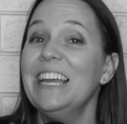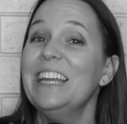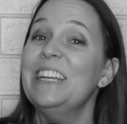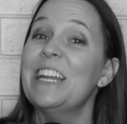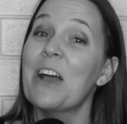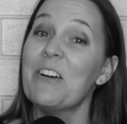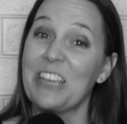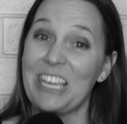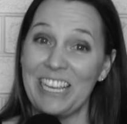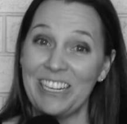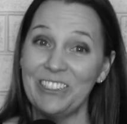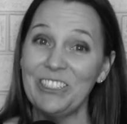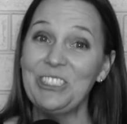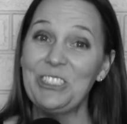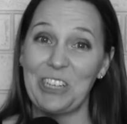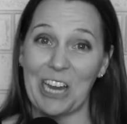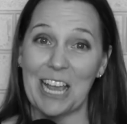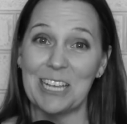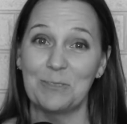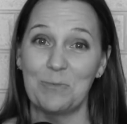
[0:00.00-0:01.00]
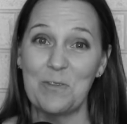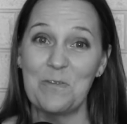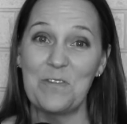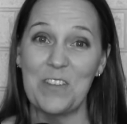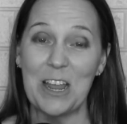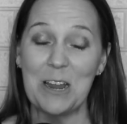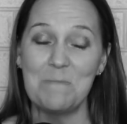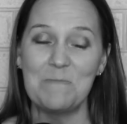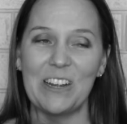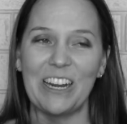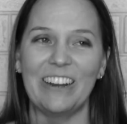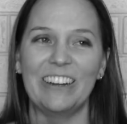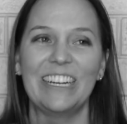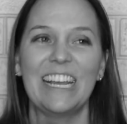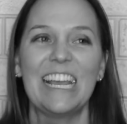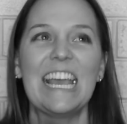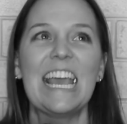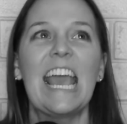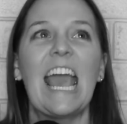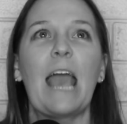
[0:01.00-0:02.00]
Now here's Jasmine
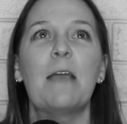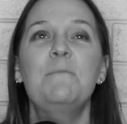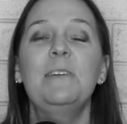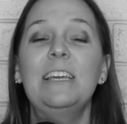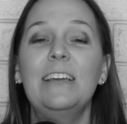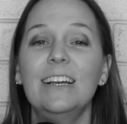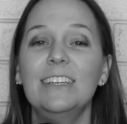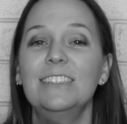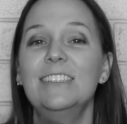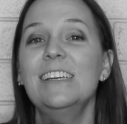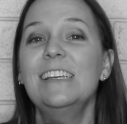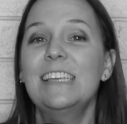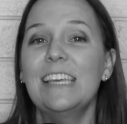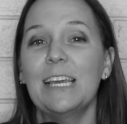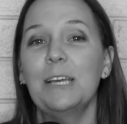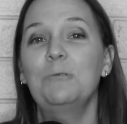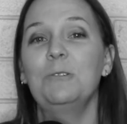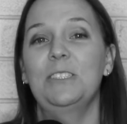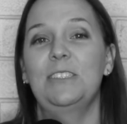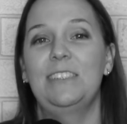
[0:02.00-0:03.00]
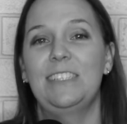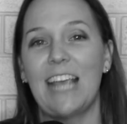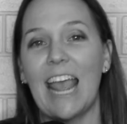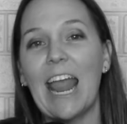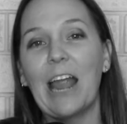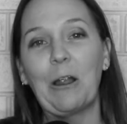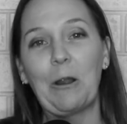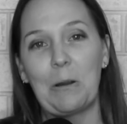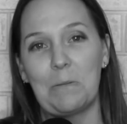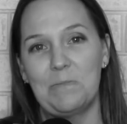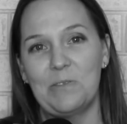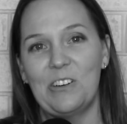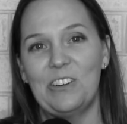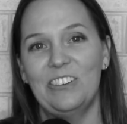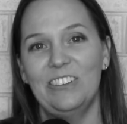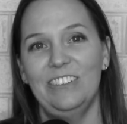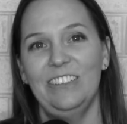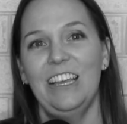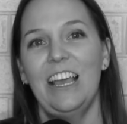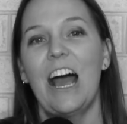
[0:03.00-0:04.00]
Fairbairn." And because the gig was
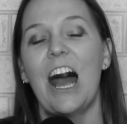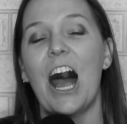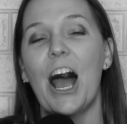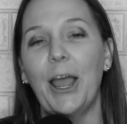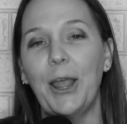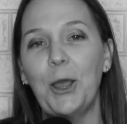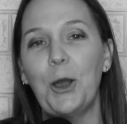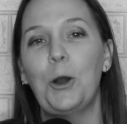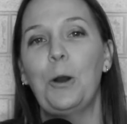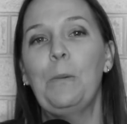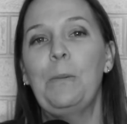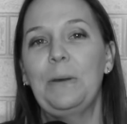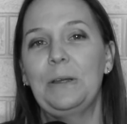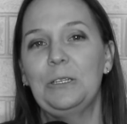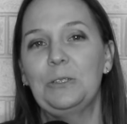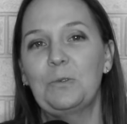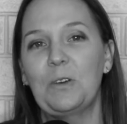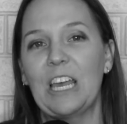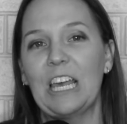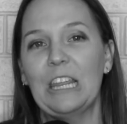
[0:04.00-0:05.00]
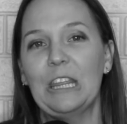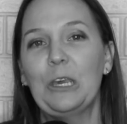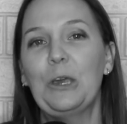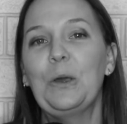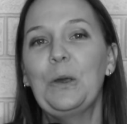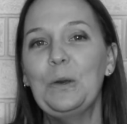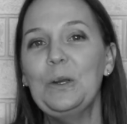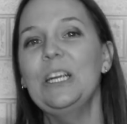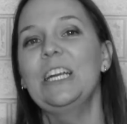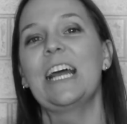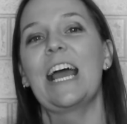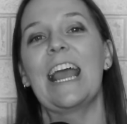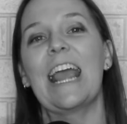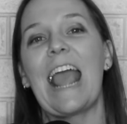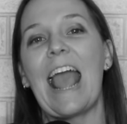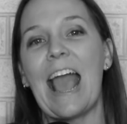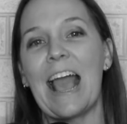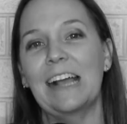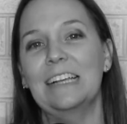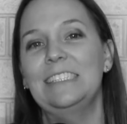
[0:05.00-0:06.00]
terrible, I opened with, "Who did
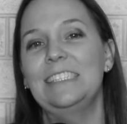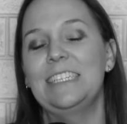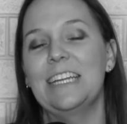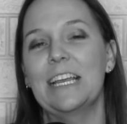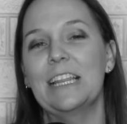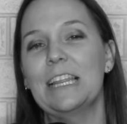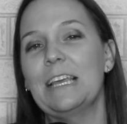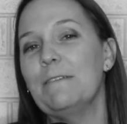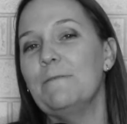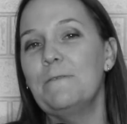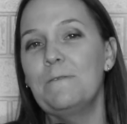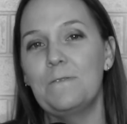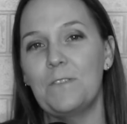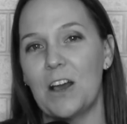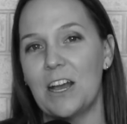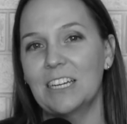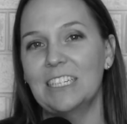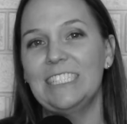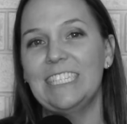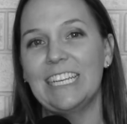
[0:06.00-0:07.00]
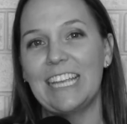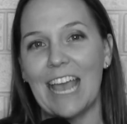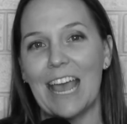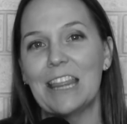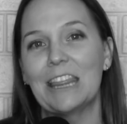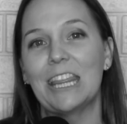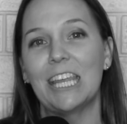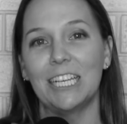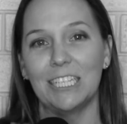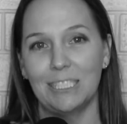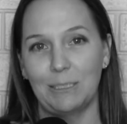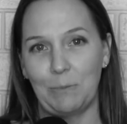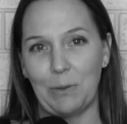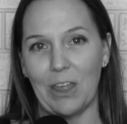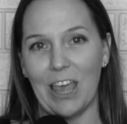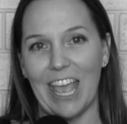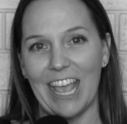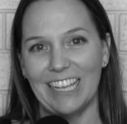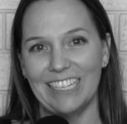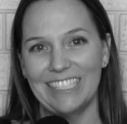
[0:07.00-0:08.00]
I accidentally fuck to get this
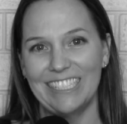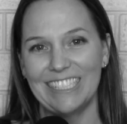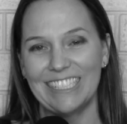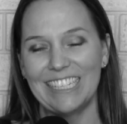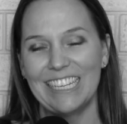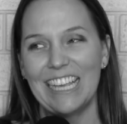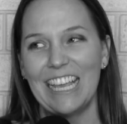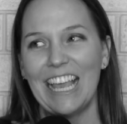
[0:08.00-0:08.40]
place?"